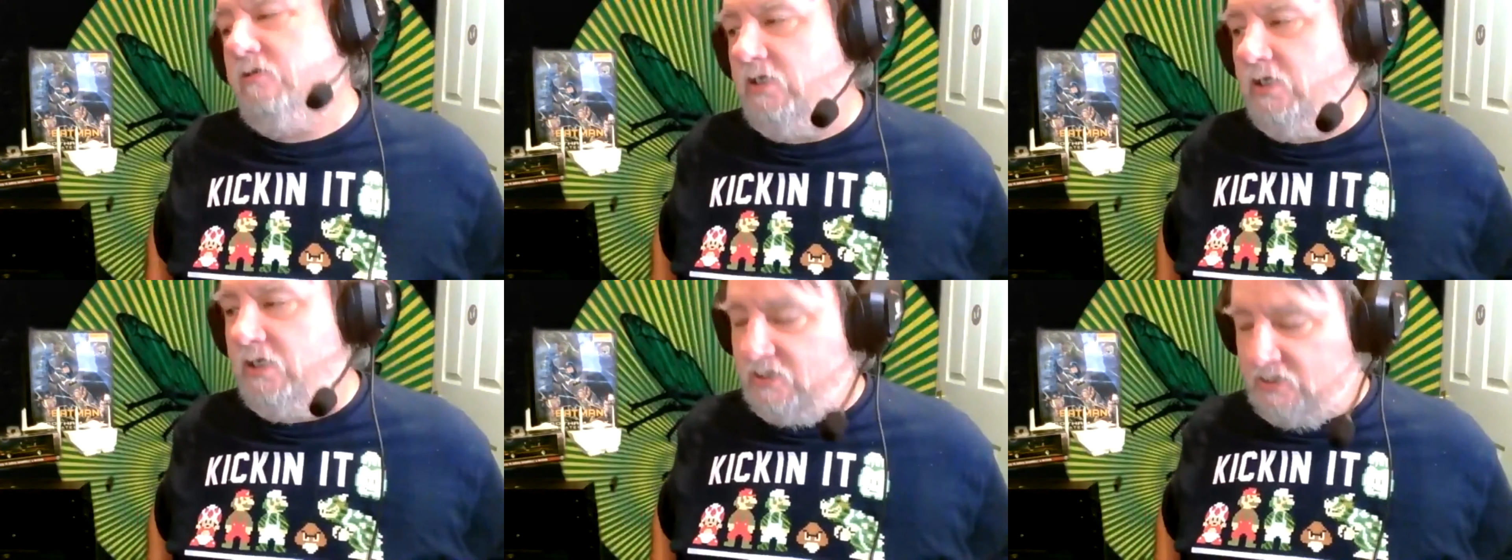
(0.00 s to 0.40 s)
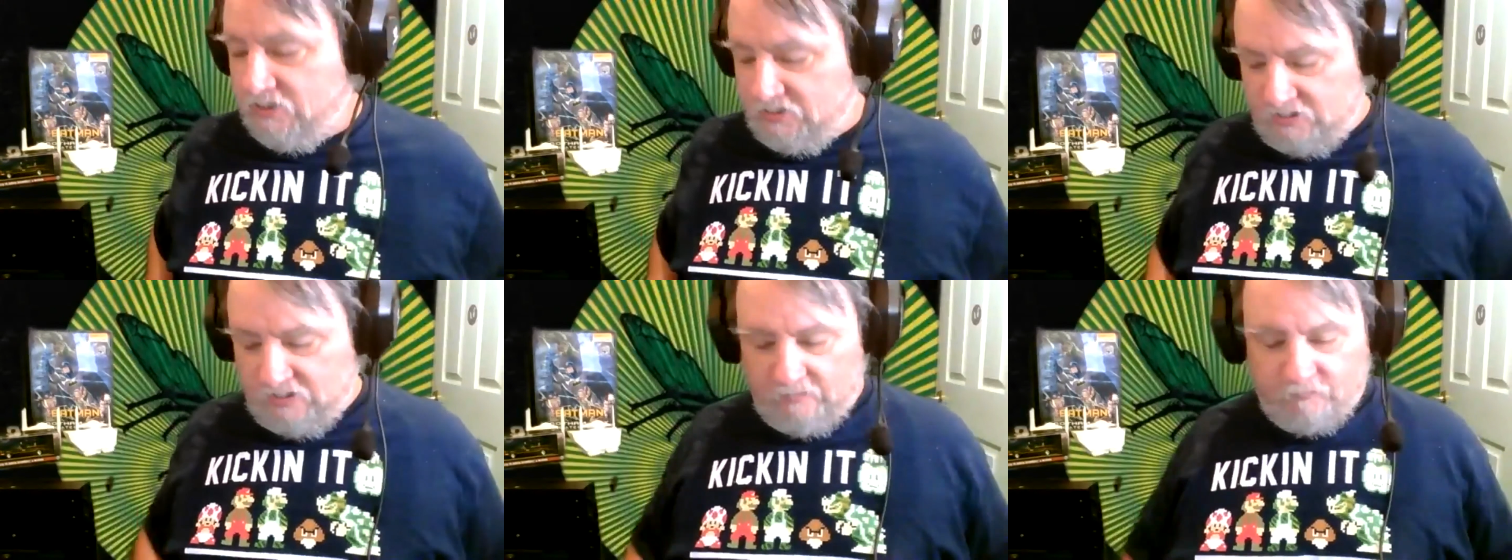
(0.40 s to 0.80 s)
It
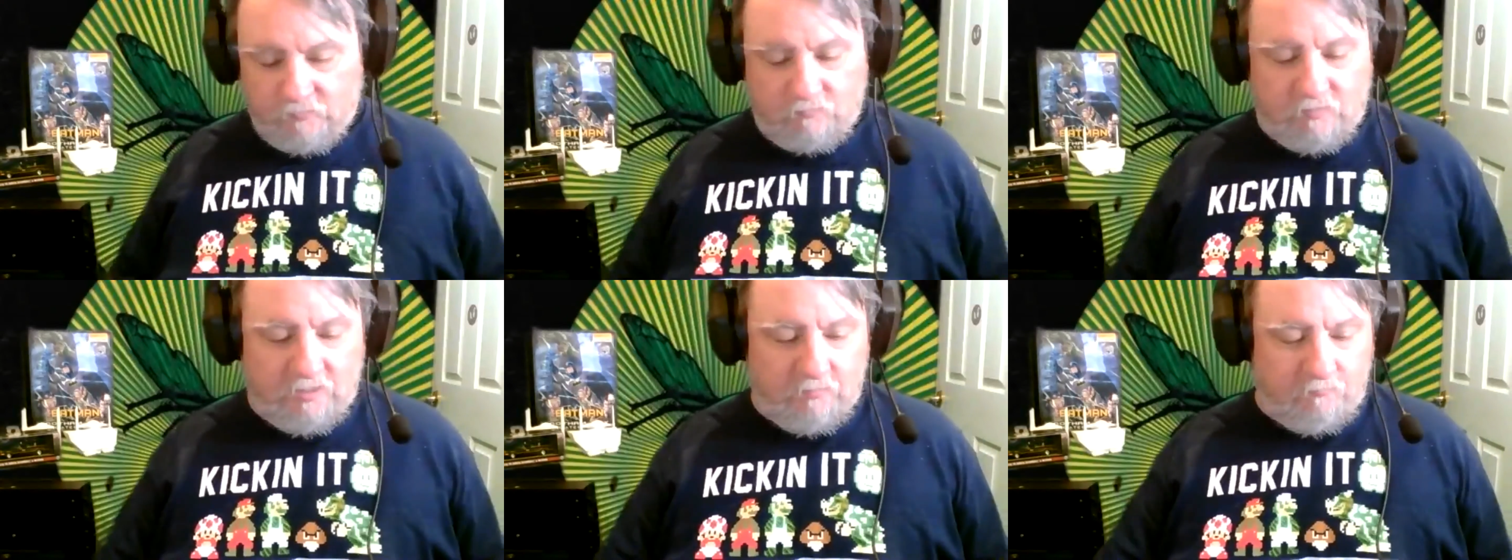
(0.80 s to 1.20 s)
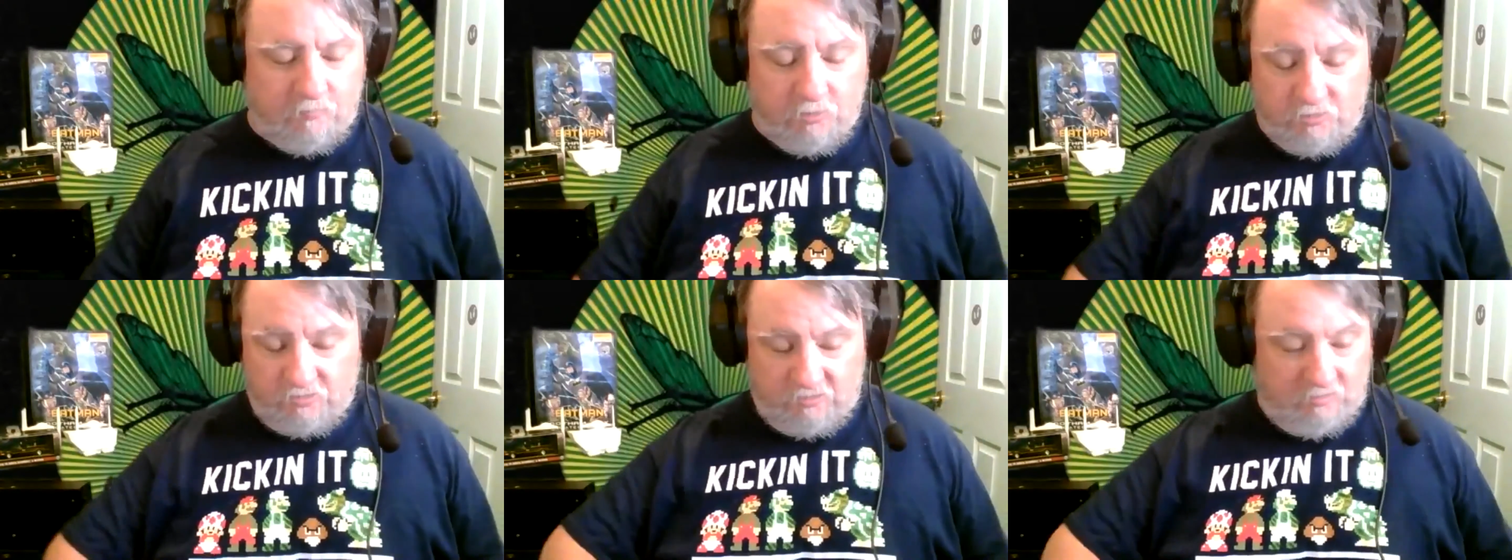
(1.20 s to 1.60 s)
just never quite
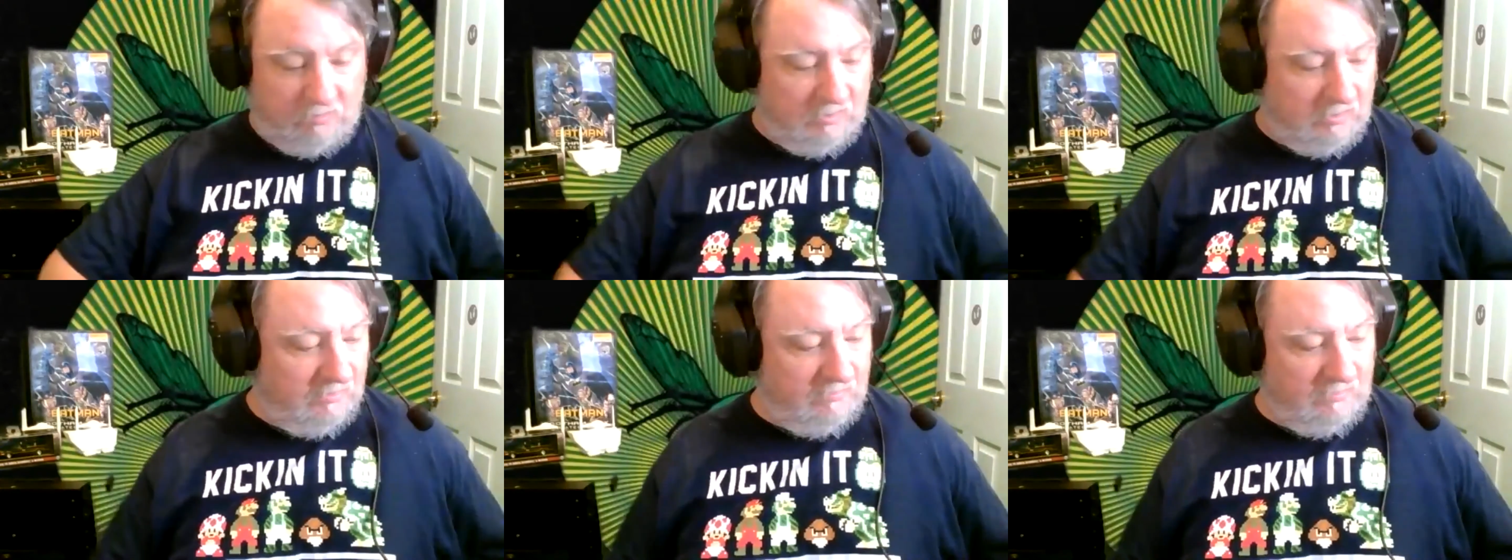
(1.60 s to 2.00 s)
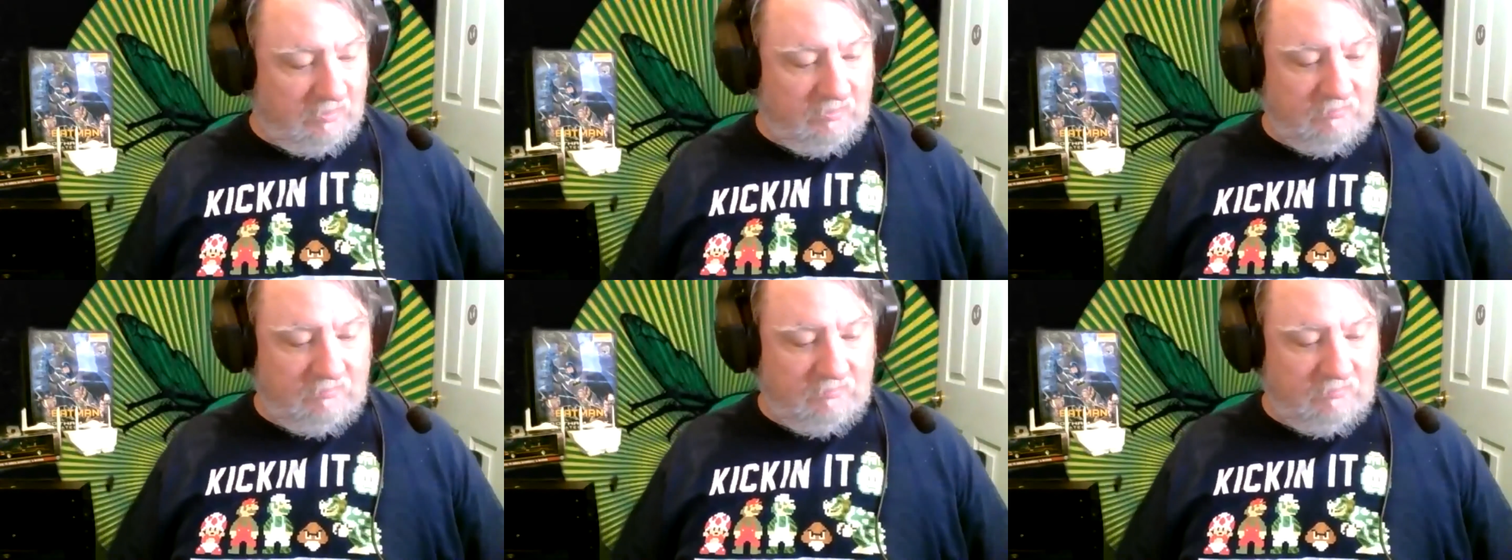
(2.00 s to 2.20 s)
worked, and I